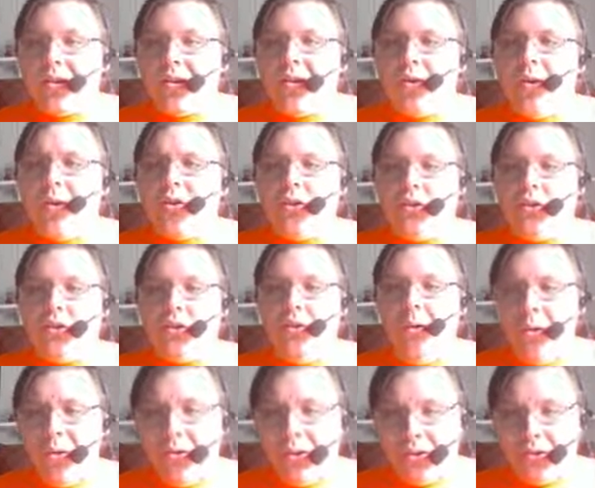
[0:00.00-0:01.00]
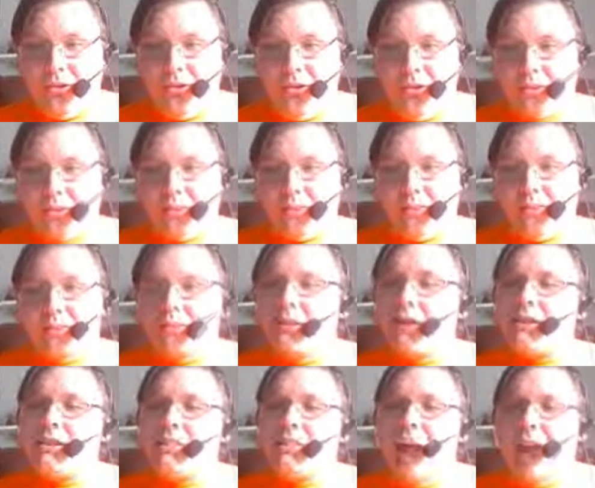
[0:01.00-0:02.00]
Order! Order!
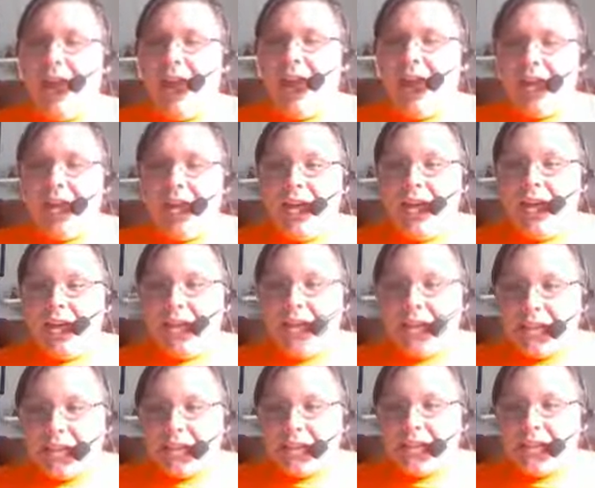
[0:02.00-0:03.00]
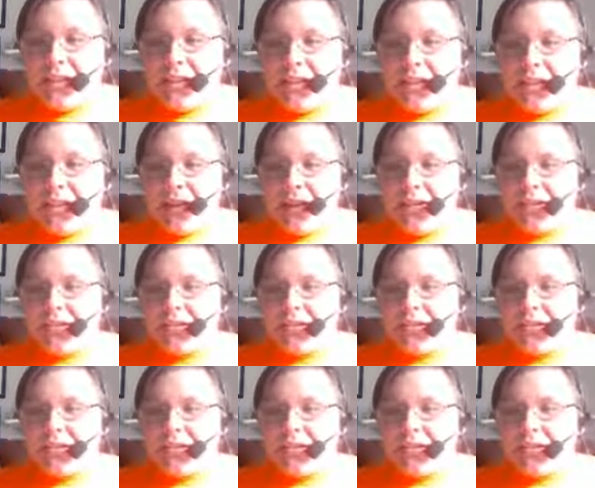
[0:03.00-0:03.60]
Miss May, can